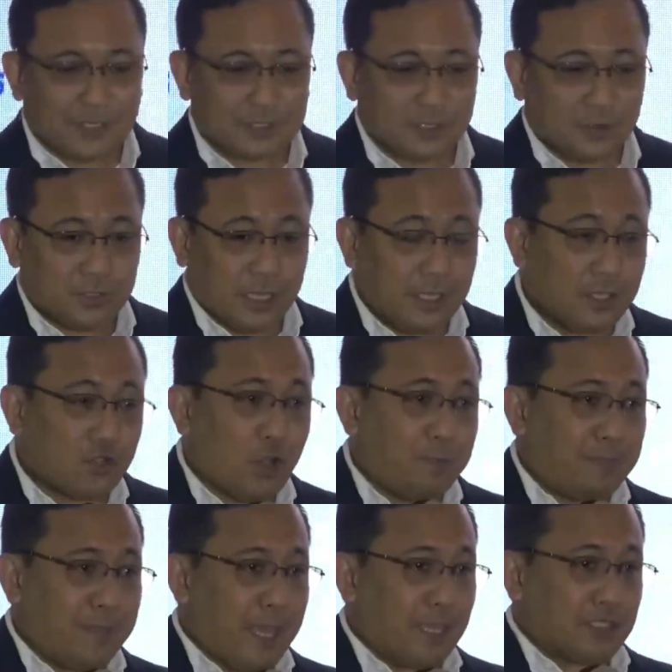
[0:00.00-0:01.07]
So the
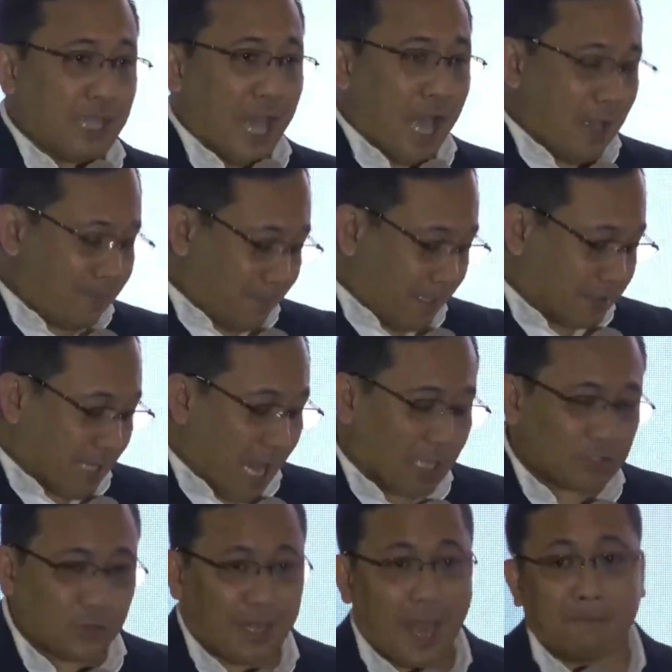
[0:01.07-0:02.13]
eGov PH app is
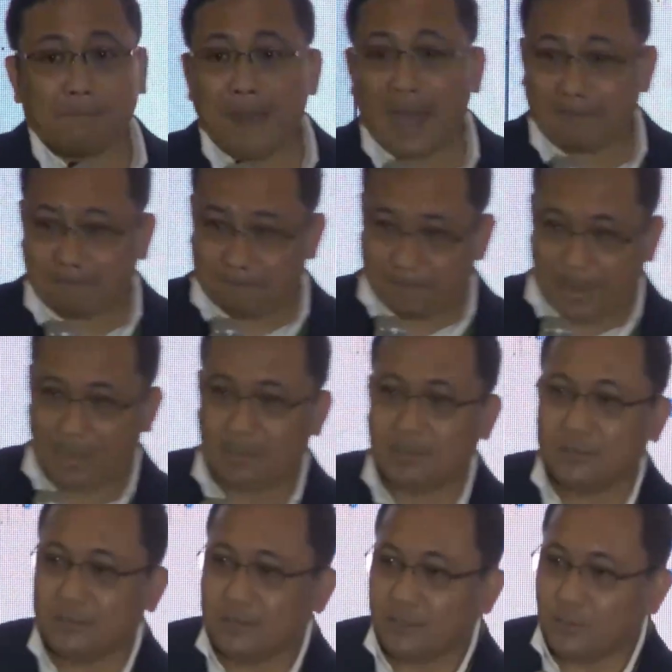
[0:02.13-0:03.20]
actually a map
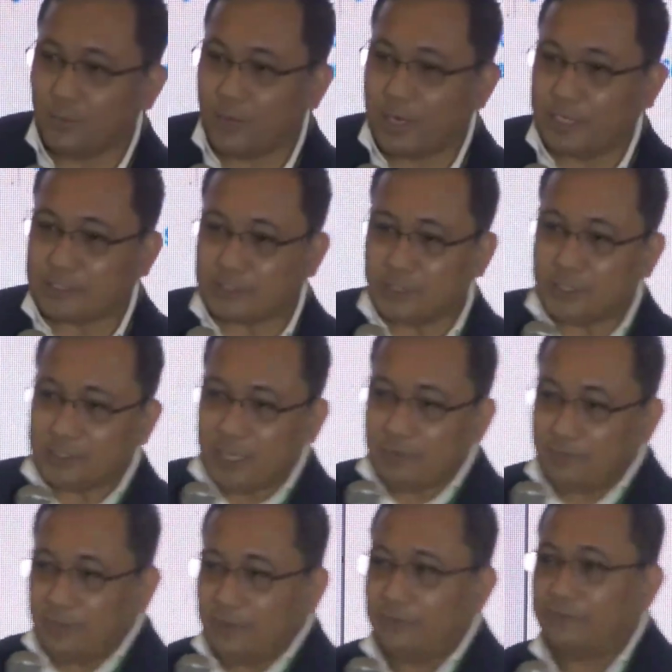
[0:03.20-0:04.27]
where a
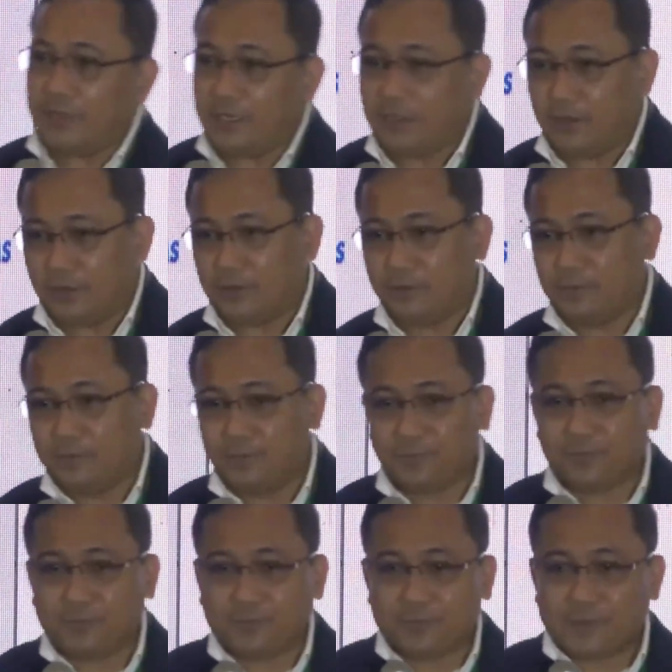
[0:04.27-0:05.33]
certain Filipino,
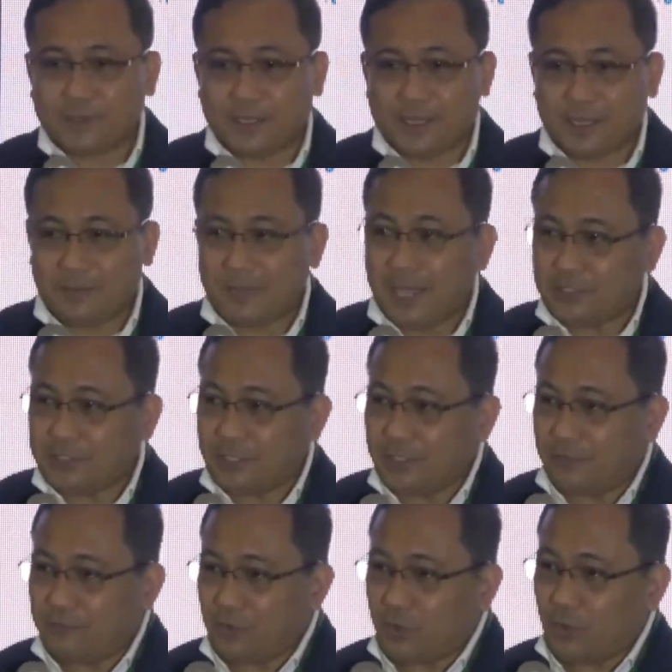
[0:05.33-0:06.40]

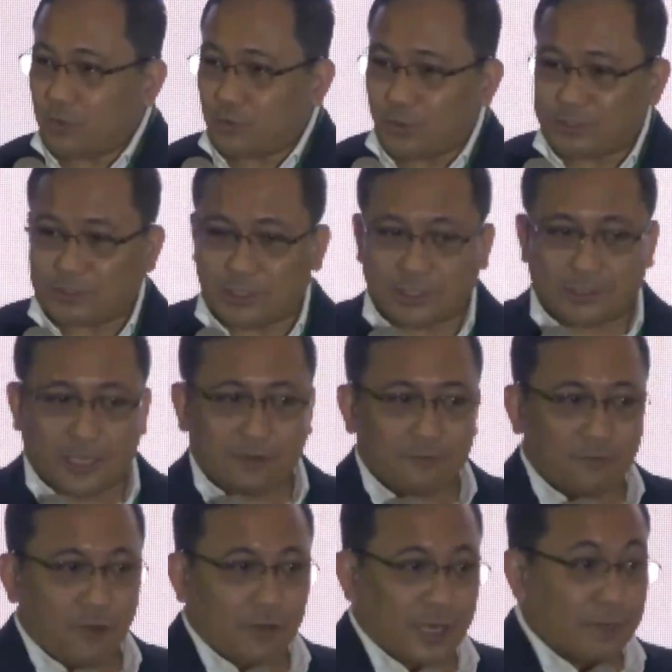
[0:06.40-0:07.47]
imagine if you go to a certain
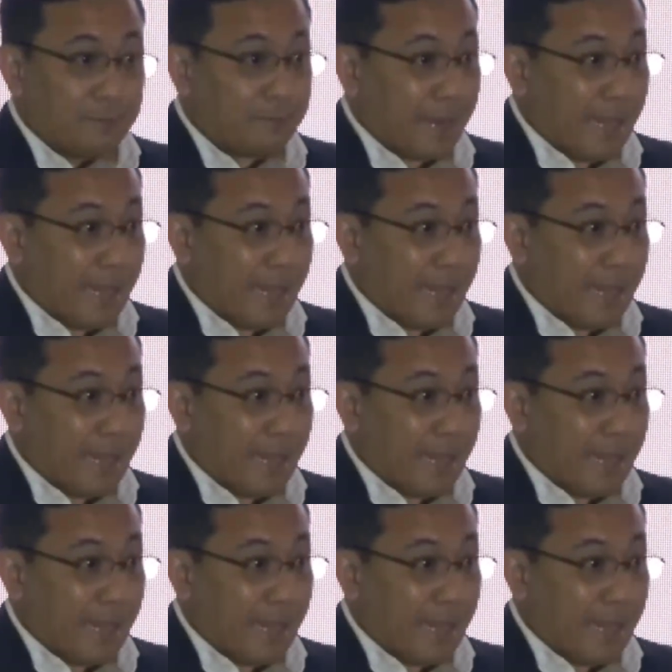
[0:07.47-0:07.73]
foreign